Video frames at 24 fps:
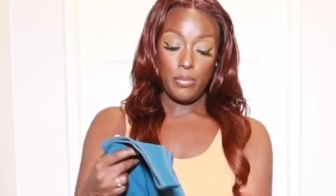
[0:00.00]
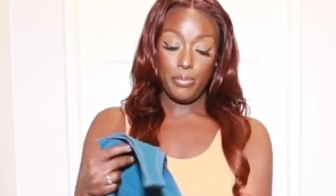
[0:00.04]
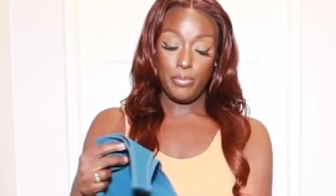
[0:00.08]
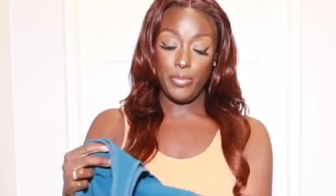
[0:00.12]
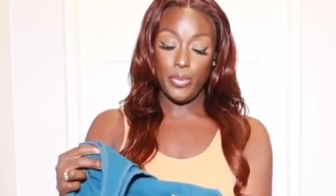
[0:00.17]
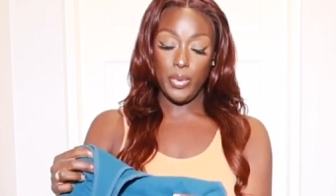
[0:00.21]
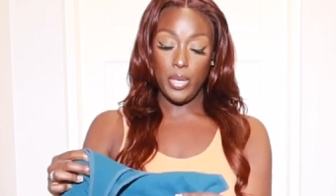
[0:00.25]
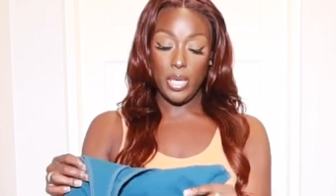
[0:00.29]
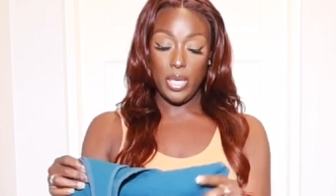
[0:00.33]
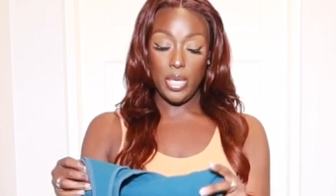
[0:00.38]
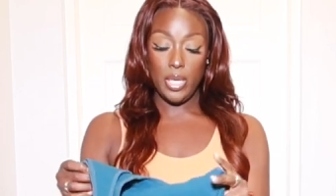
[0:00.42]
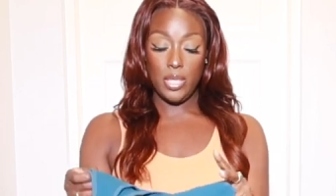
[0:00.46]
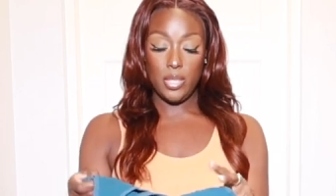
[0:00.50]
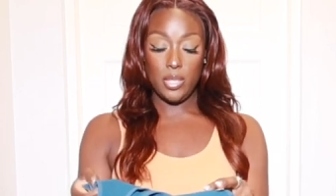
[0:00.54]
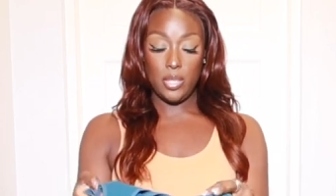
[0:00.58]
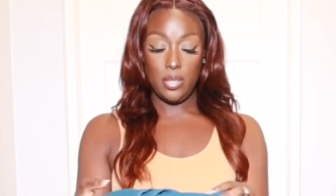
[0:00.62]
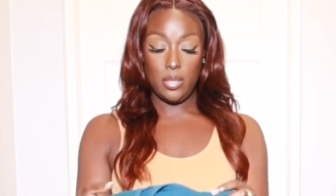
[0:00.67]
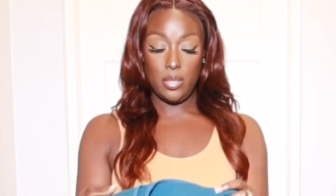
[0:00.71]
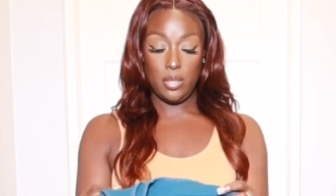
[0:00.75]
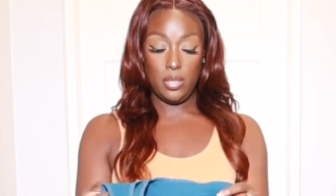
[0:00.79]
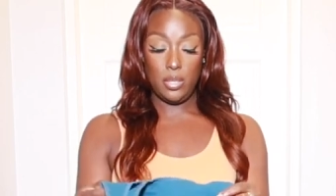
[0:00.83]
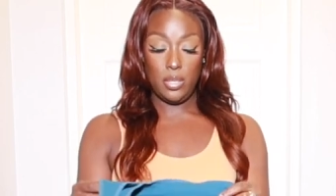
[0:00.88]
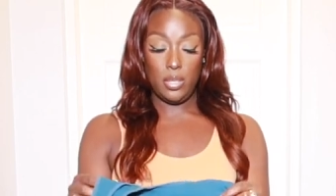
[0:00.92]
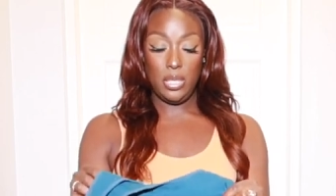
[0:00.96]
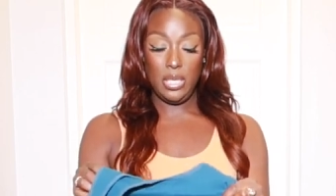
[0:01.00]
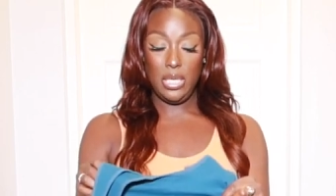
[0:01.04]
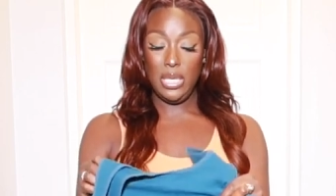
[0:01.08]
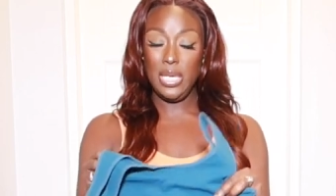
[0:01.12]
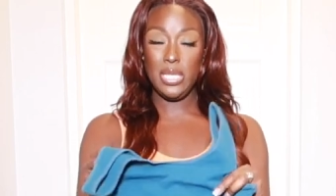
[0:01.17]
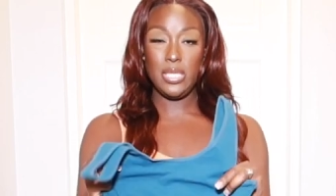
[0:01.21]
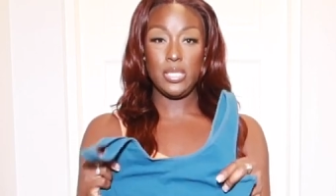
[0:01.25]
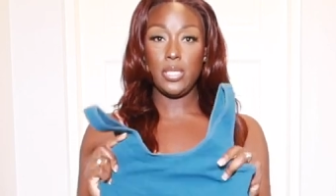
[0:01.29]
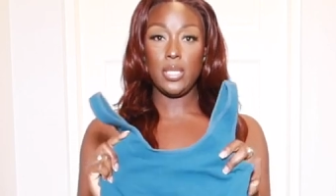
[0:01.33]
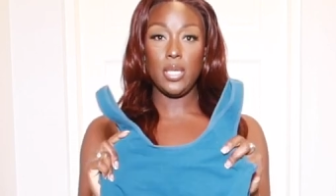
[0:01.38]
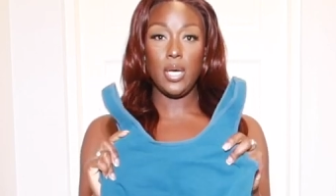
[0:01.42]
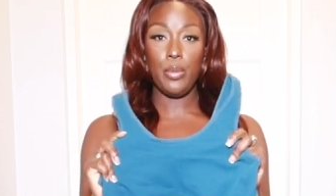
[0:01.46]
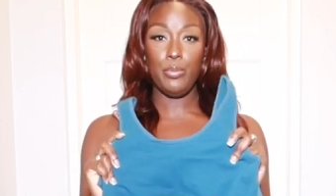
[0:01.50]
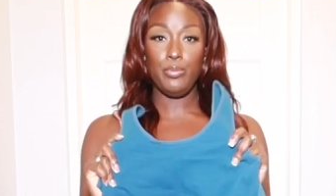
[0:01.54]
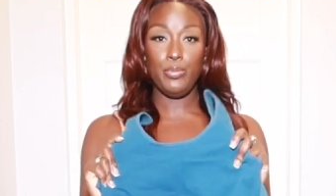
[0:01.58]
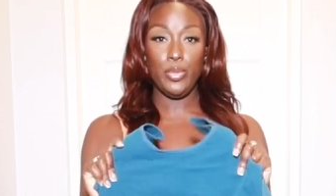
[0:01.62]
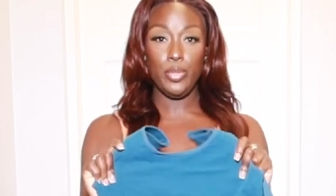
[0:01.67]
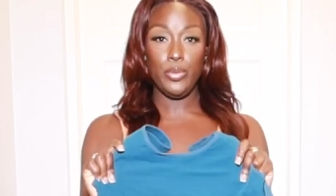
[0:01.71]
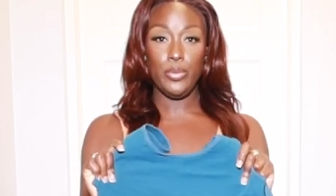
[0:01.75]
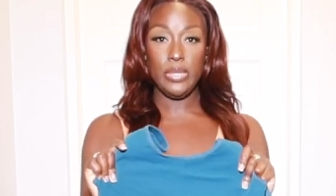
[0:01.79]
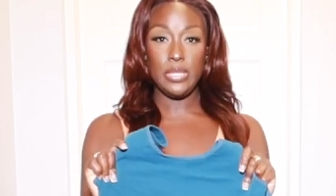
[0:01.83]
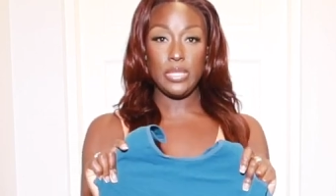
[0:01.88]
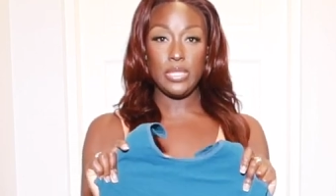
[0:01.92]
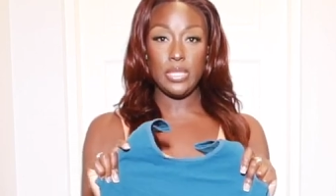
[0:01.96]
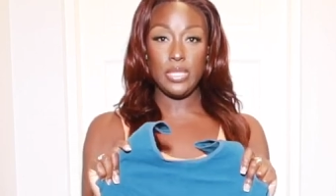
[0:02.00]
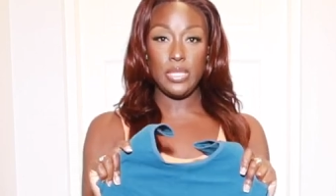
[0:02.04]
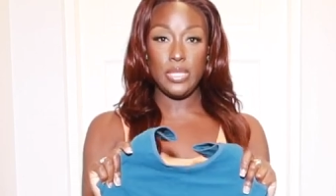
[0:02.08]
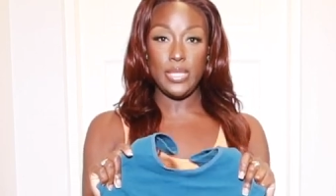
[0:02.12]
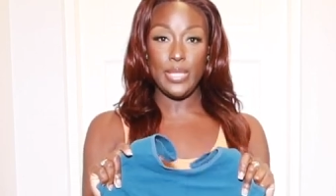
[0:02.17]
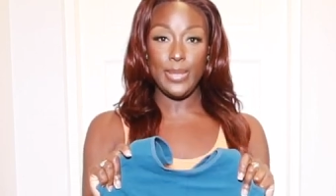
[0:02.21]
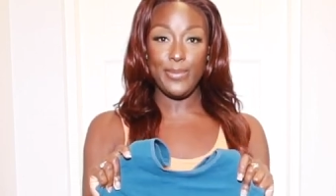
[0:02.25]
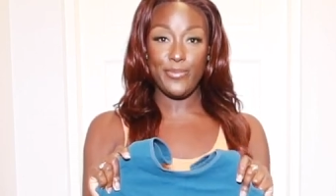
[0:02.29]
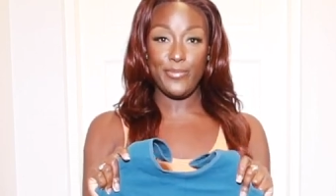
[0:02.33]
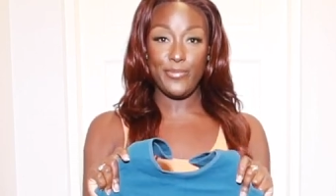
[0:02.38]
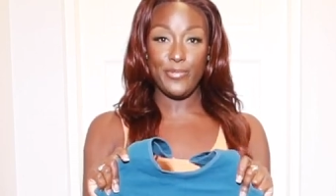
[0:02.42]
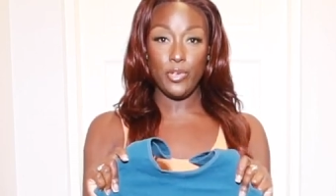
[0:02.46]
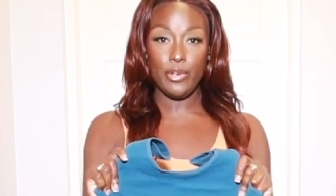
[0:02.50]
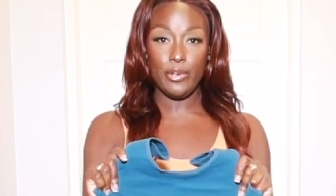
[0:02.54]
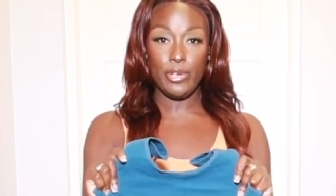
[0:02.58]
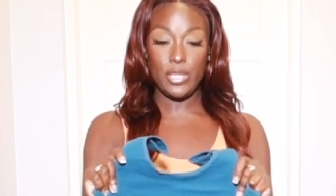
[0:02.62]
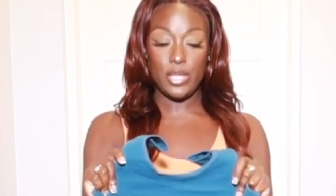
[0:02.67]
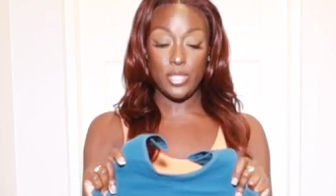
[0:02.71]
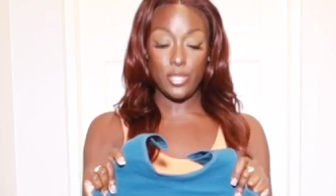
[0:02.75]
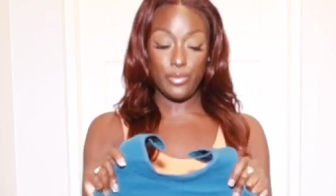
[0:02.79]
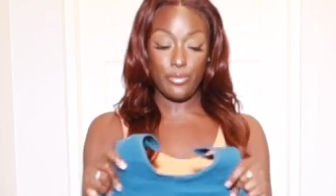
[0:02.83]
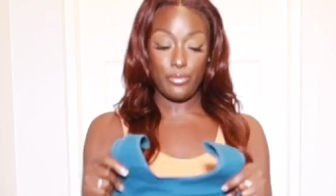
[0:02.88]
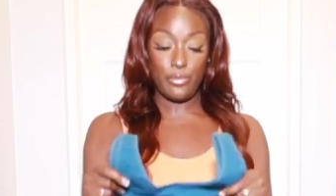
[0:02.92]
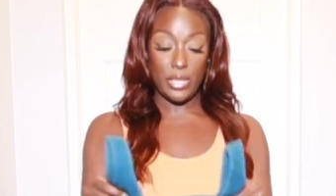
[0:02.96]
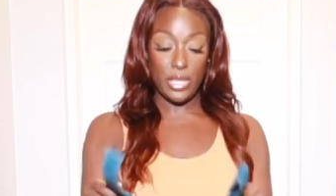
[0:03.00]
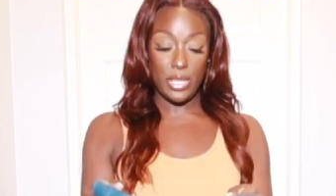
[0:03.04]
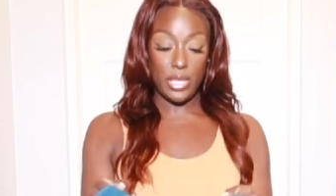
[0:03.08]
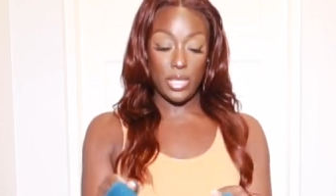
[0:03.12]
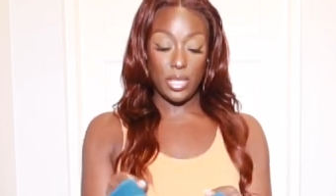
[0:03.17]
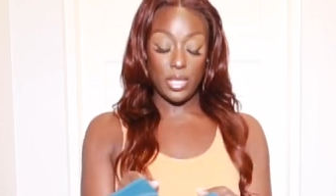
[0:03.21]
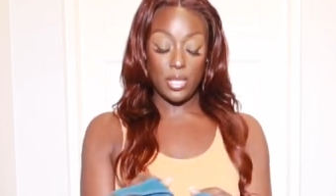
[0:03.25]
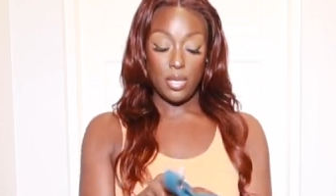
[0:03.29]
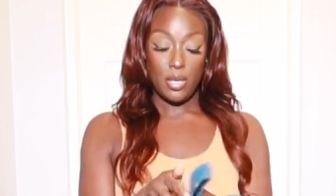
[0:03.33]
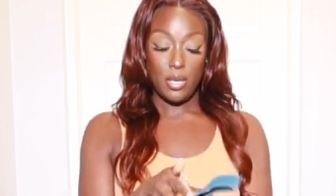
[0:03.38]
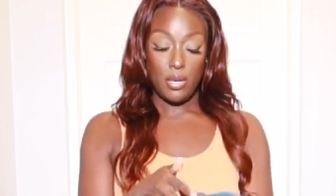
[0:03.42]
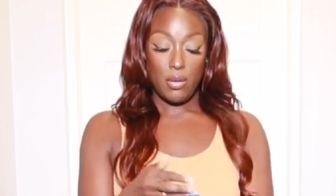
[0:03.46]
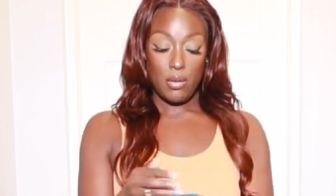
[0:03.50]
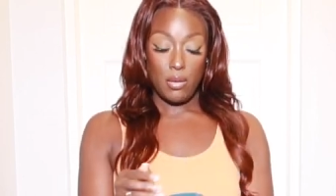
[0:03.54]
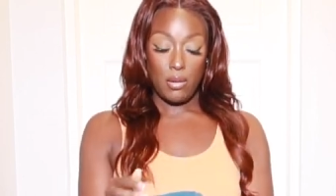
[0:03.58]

but it's not blue it's a deep forest green